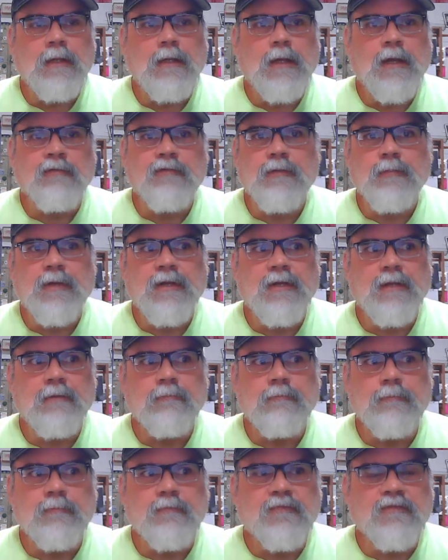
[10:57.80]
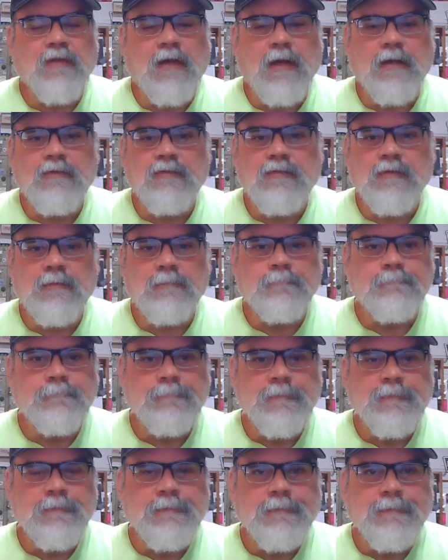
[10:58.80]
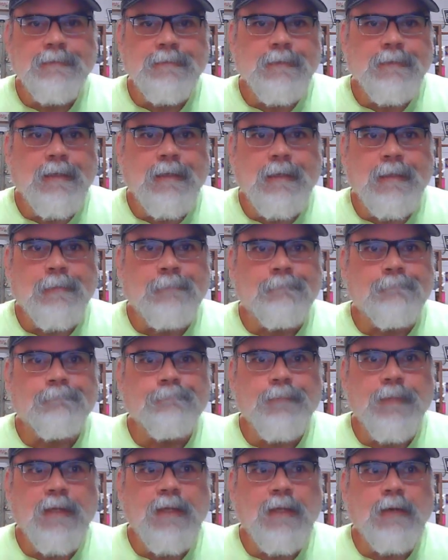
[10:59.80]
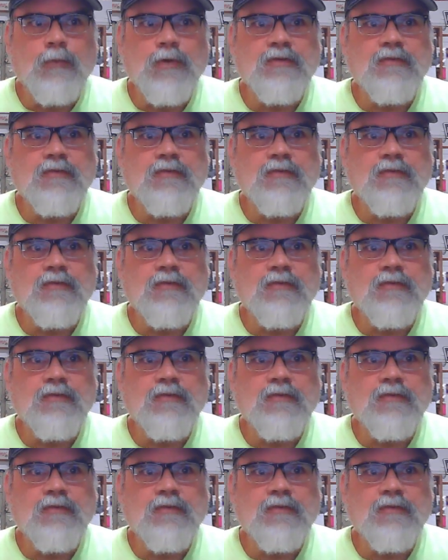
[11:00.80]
Everybody signs them. And